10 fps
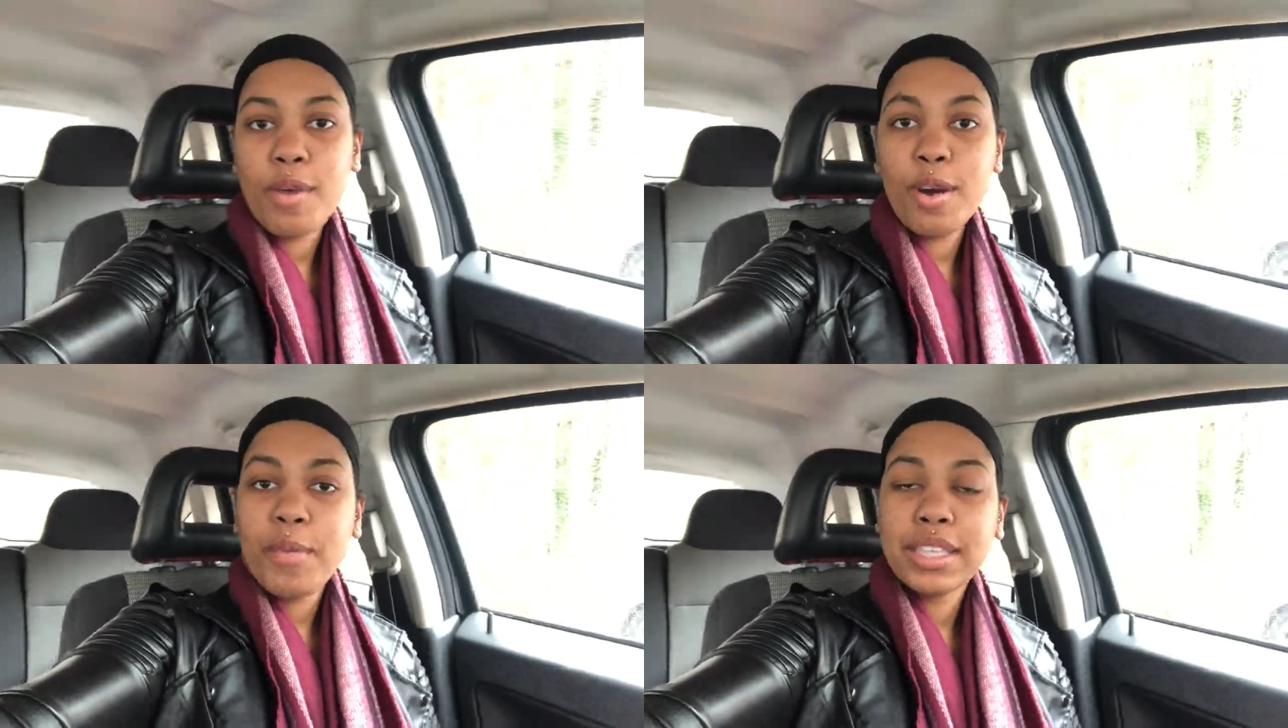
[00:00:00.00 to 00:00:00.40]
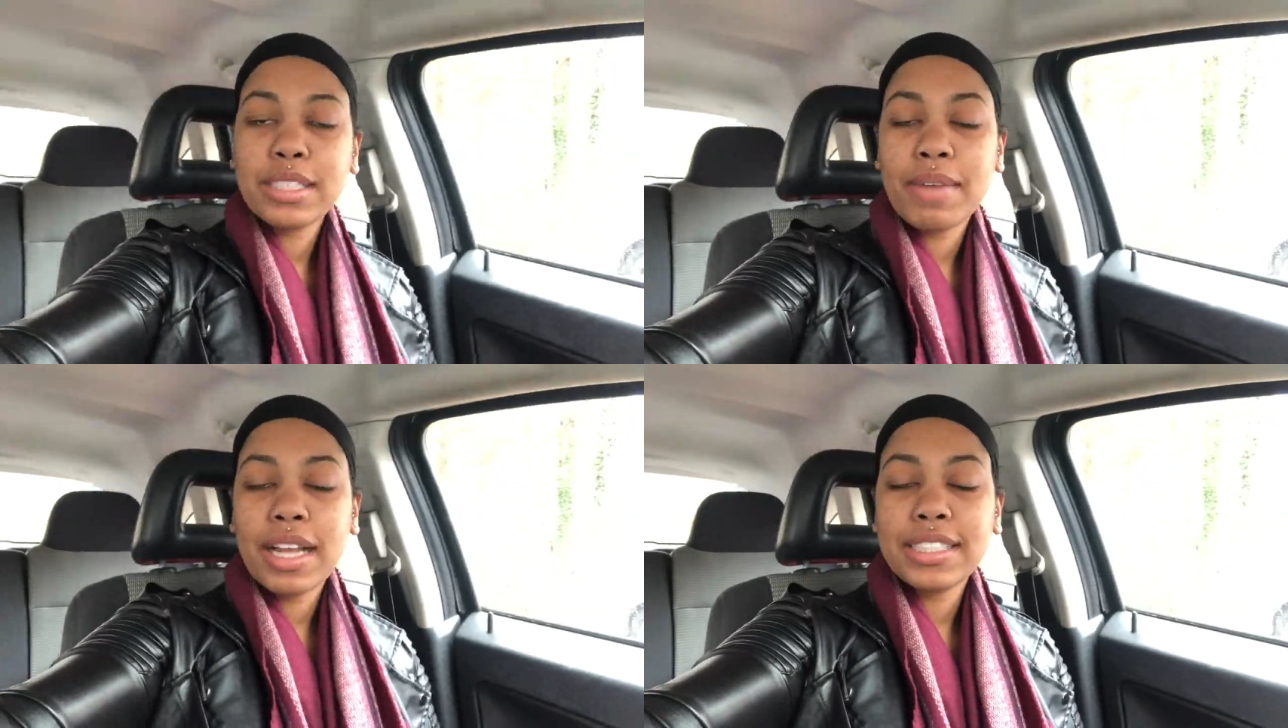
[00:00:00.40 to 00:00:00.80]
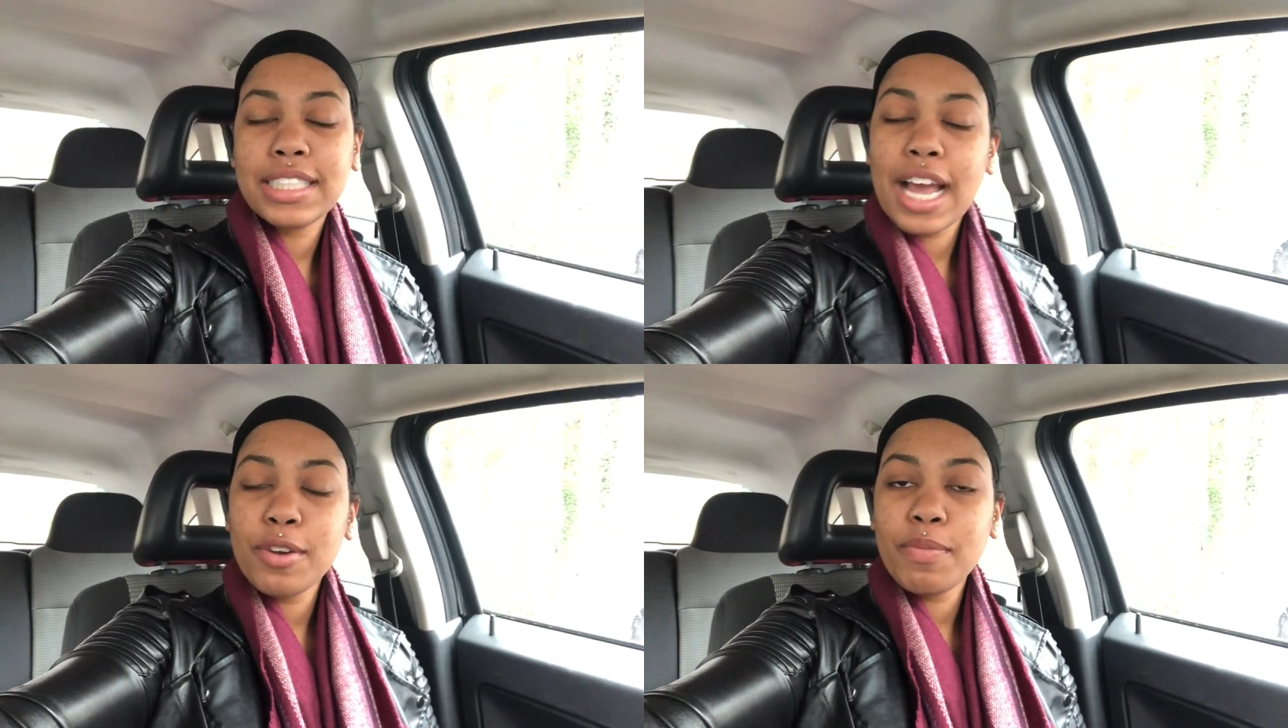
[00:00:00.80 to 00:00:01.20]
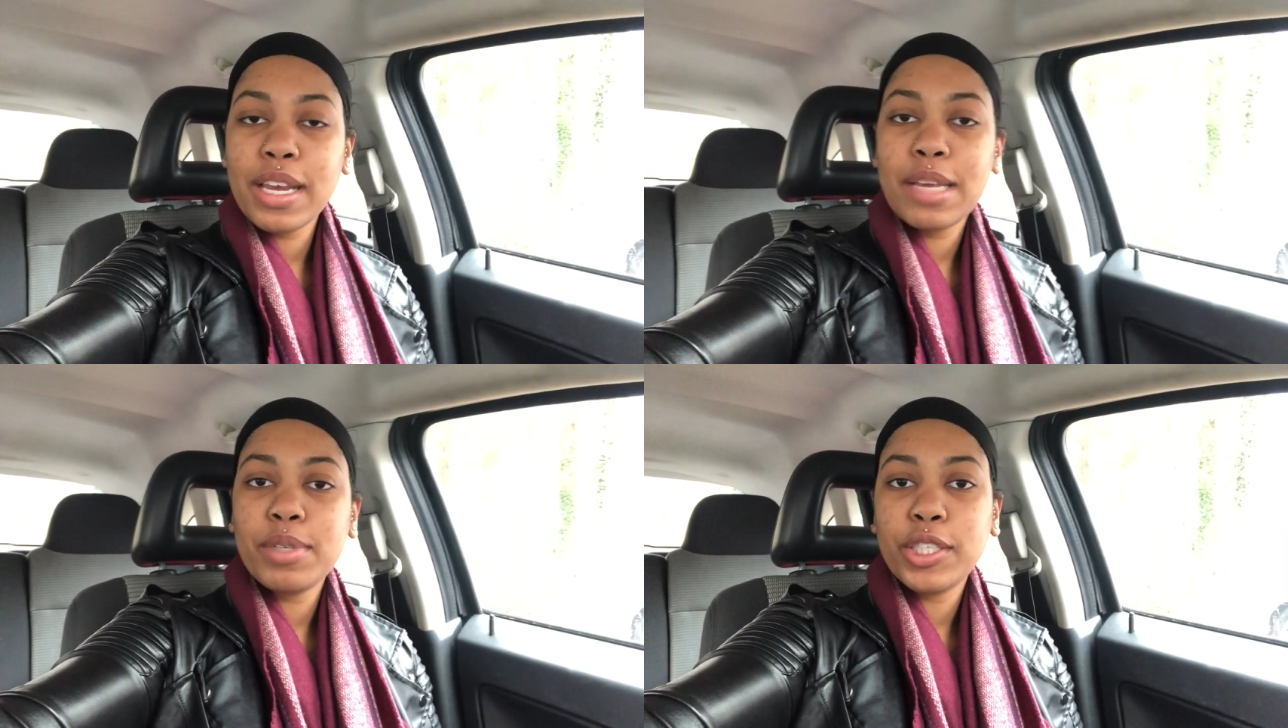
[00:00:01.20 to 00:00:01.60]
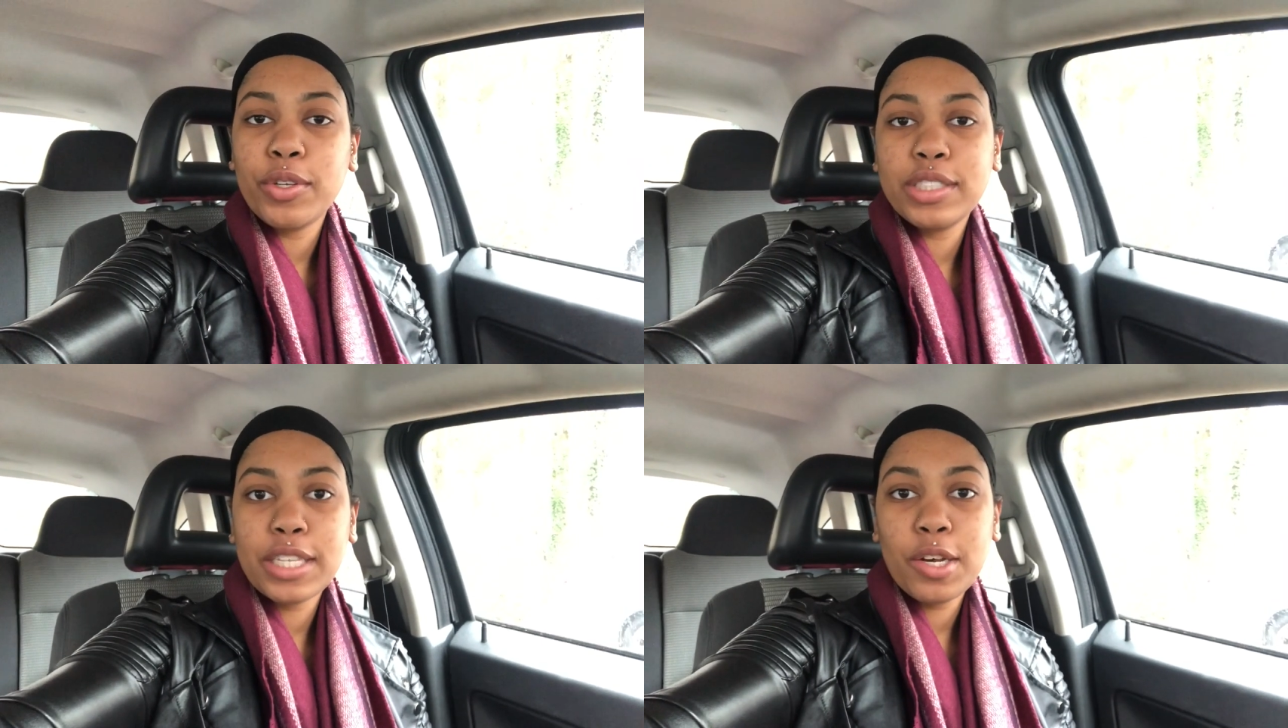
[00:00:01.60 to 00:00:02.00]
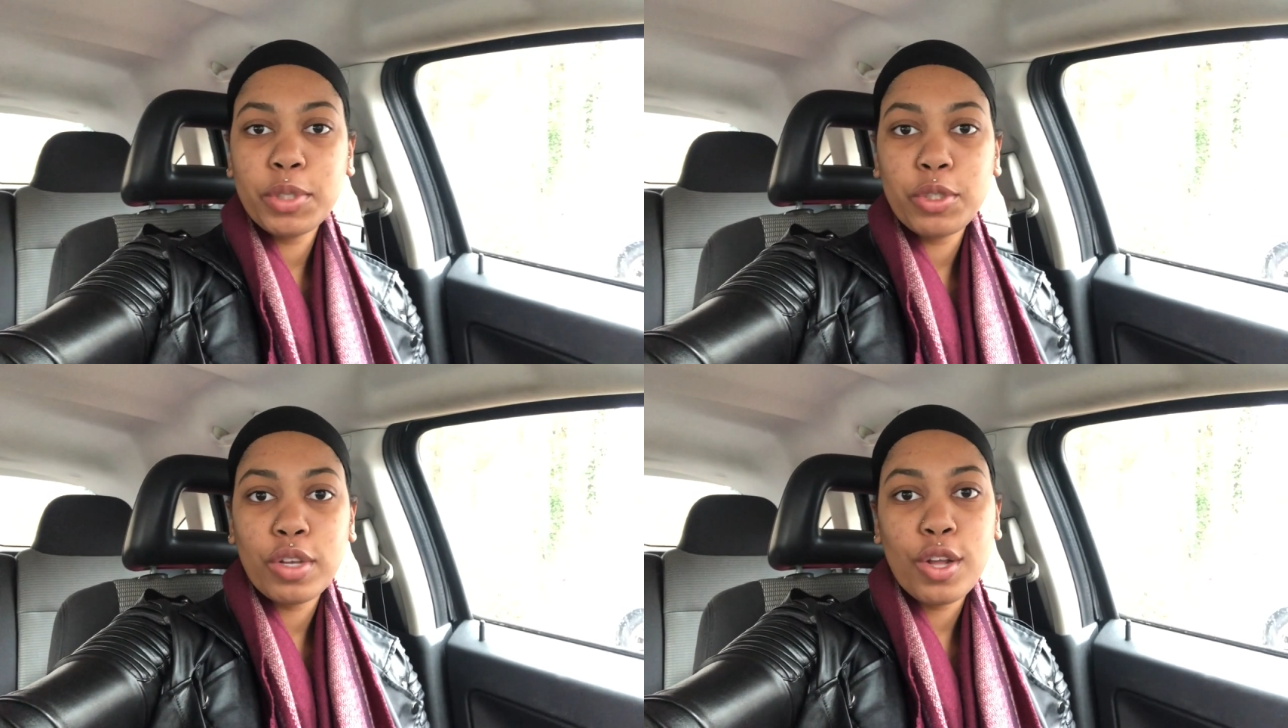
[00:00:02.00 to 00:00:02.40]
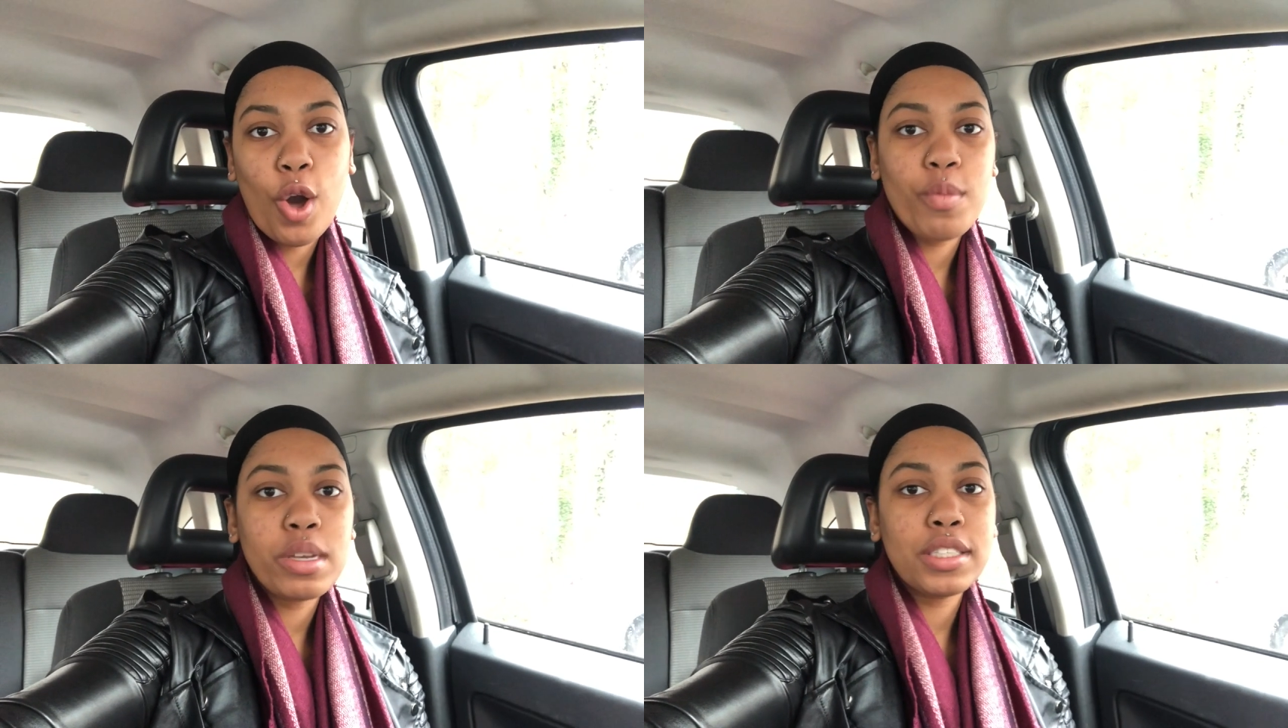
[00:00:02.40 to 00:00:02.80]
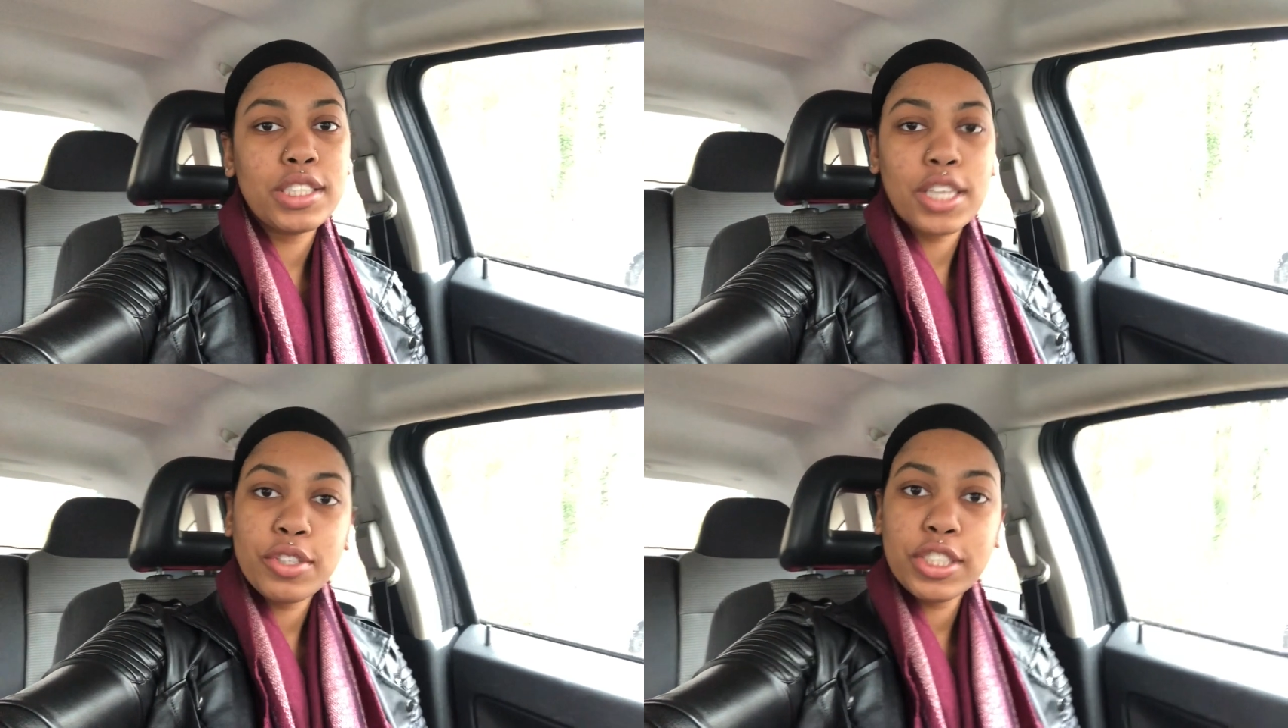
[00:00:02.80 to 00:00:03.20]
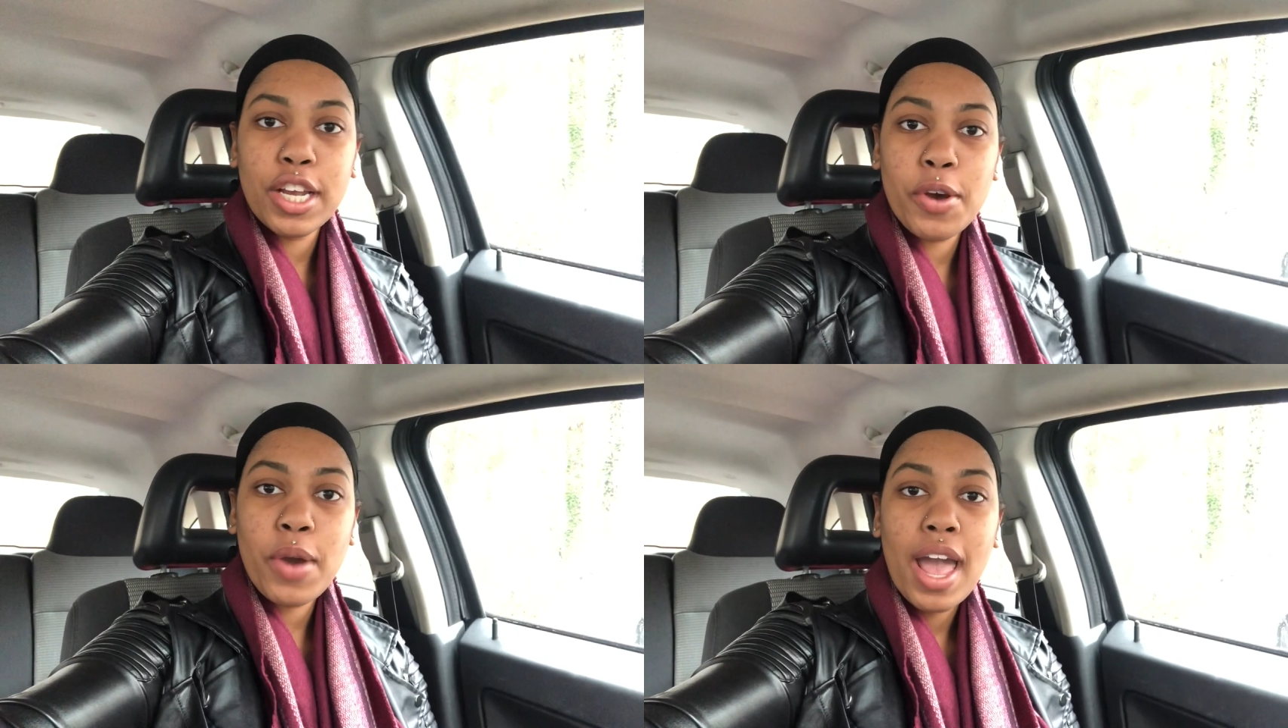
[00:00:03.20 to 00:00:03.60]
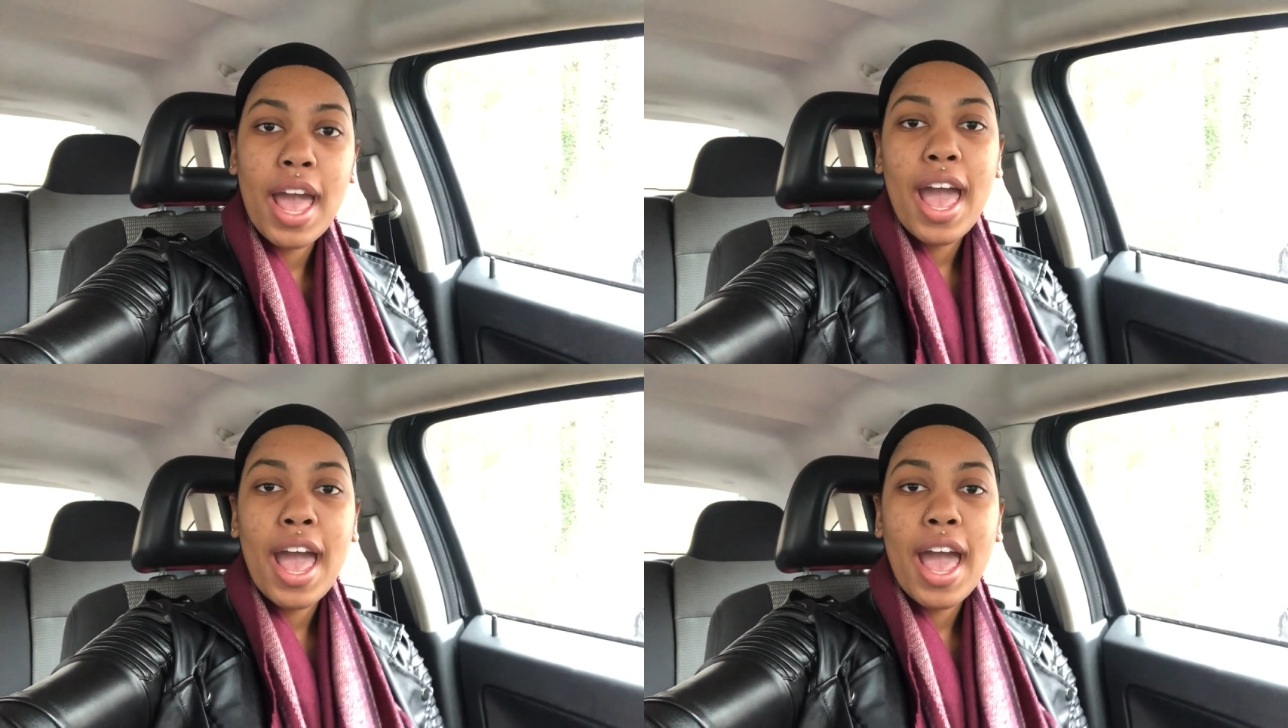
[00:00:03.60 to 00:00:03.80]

welcome back to my channel. My name is Jocileee, but you can call me Jojo.